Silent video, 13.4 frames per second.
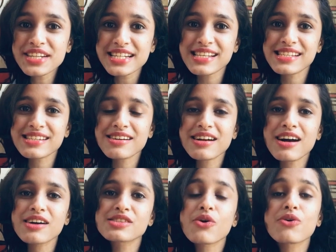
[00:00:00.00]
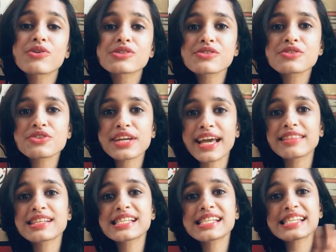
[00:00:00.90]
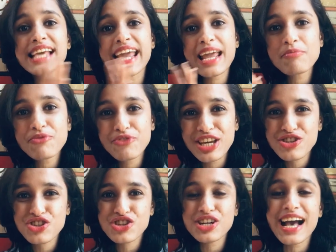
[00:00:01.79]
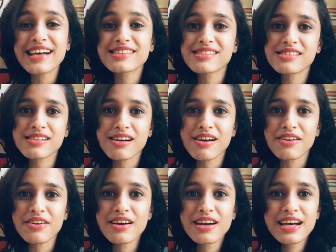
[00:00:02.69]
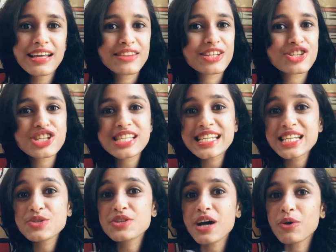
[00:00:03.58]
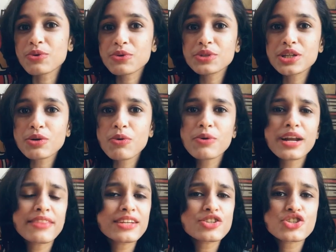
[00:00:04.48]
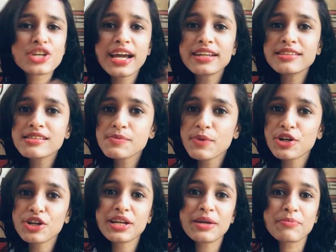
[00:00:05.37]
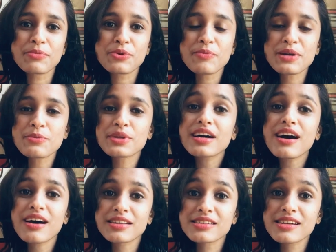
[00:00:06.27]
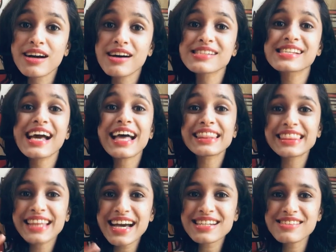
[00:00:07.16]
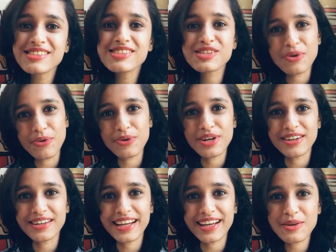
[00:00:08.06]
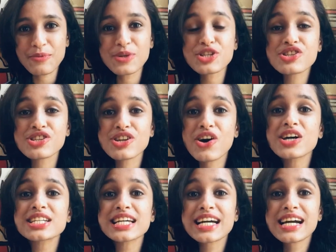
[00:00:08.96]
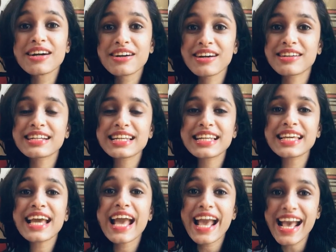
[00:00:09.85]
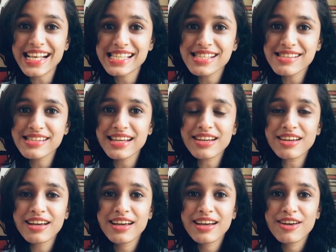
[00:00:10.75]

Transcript: the Tesla cars also to get the same feature as this car. They just need to download the code and then share this particular improvement with the other cars. And that is co-learning, which is not currently existing